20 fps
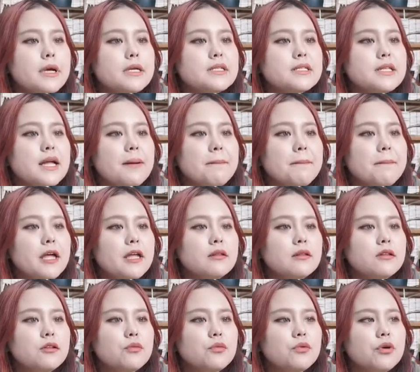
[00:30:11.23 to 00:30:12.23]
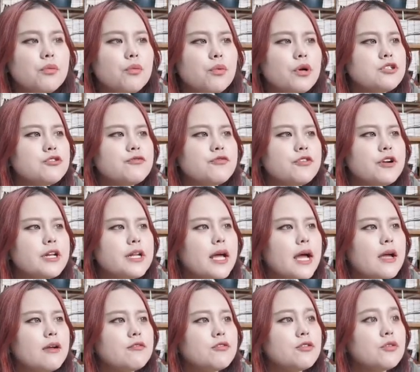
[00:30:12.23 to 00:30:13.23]
Is that mean well, which free
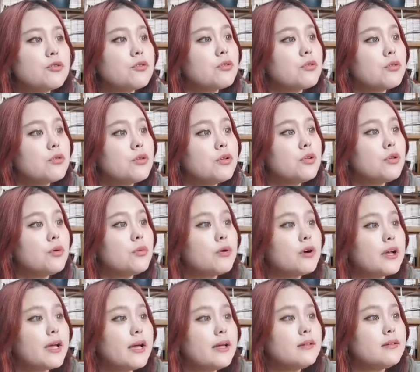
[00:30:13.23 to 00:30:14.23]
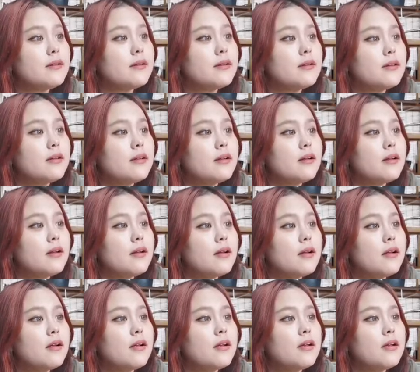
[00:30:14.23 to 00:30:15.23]
knife you you will get?
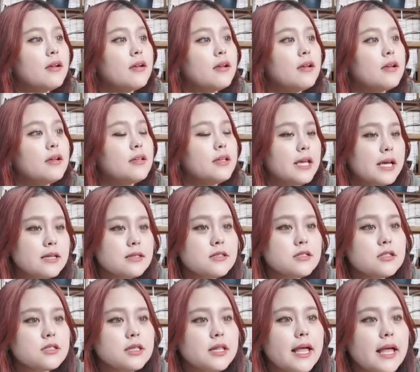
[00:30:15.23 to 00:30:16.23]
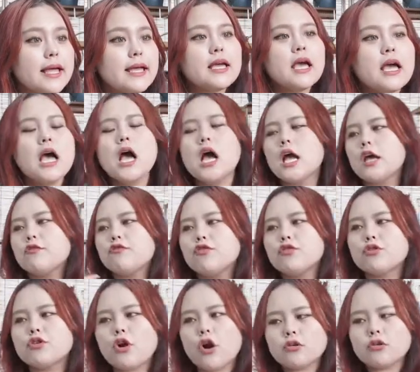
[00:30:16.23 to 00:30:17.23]
Yes, like if you
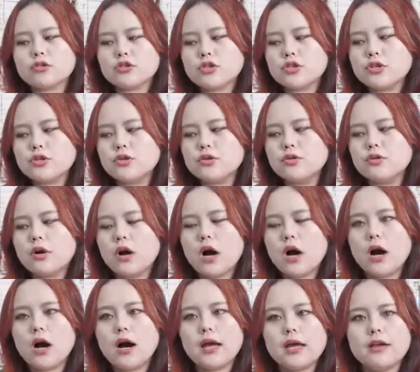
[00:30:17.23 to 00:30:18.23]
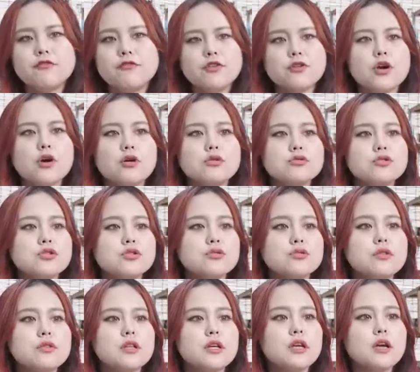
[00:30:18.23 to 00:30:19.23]
go to uh if you go to
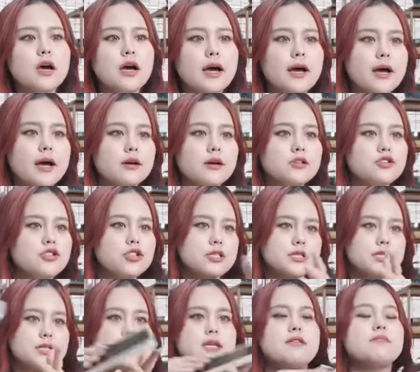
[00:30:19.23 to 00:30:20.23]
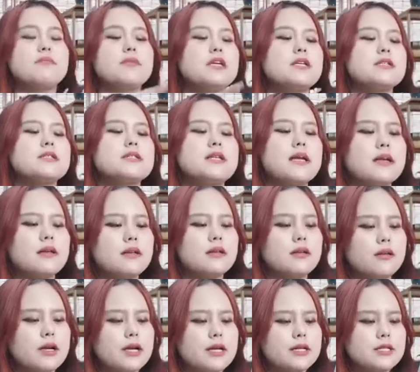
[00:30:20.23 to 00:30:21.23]
the just give me a second.
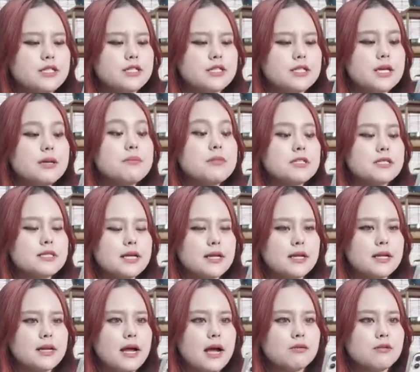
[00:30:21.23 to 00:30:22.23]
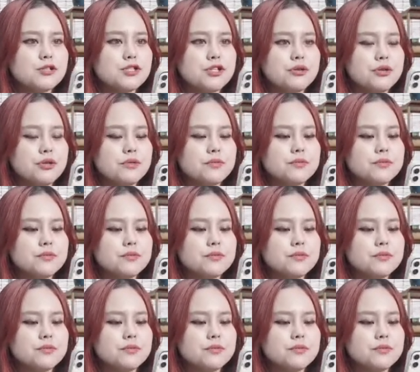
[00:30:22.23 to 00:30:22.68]
Okay, just give me a second. I'll show you.